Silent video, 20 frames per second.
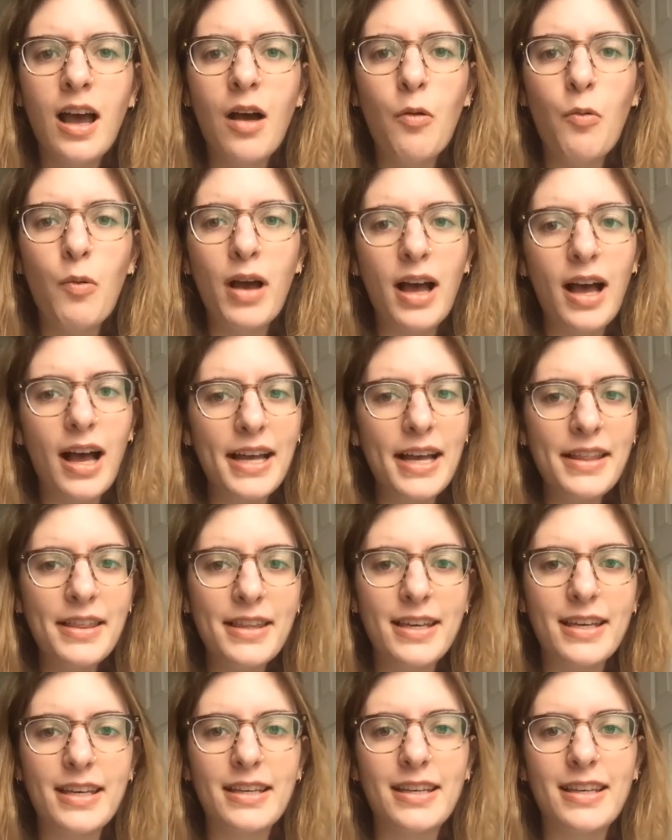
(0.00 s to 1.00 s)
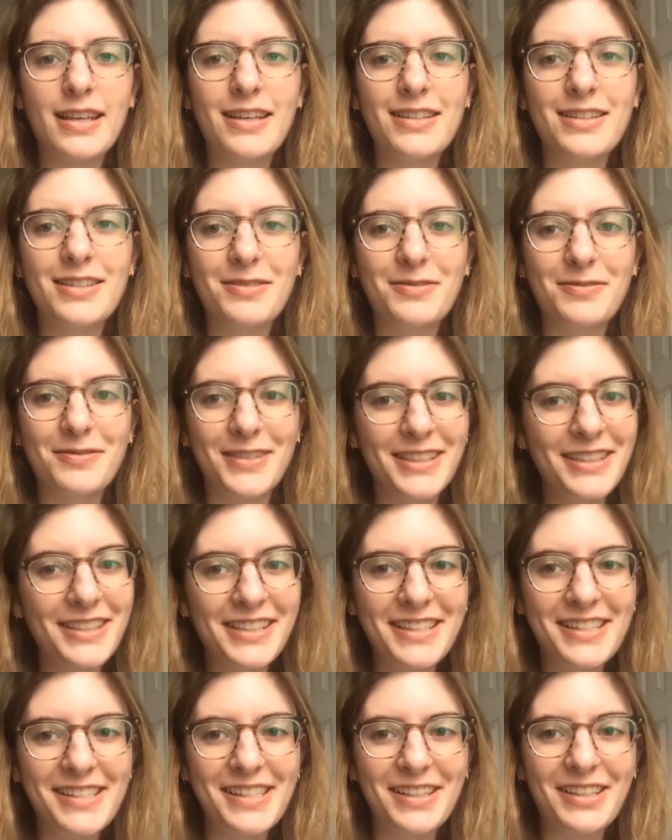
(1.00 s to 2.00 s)
What I think is
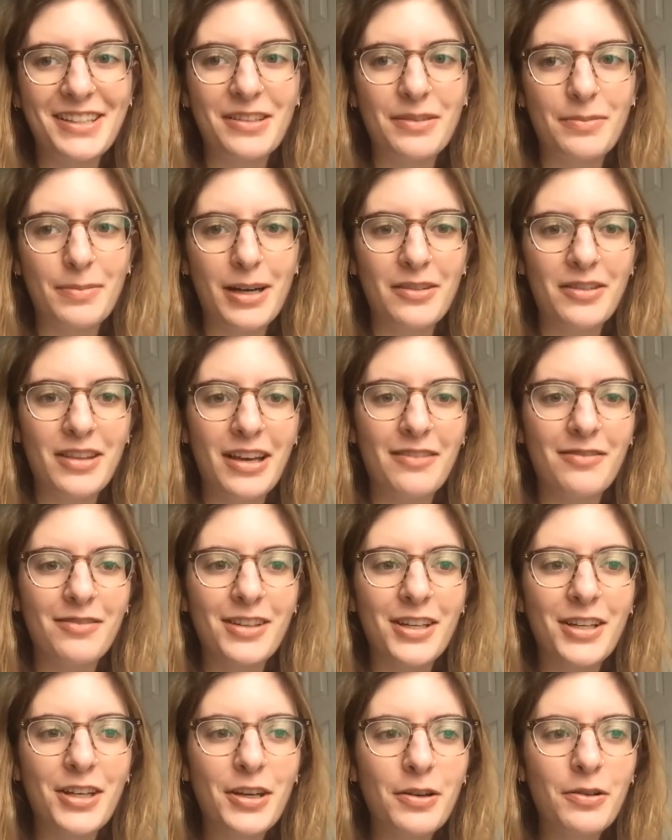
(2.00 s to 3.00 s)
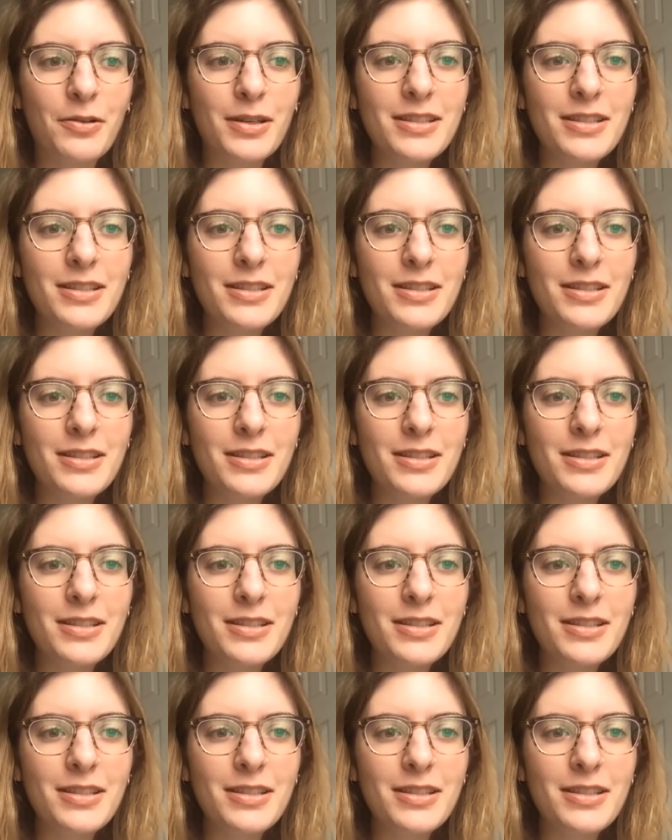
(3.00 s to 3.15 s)
really silly about that video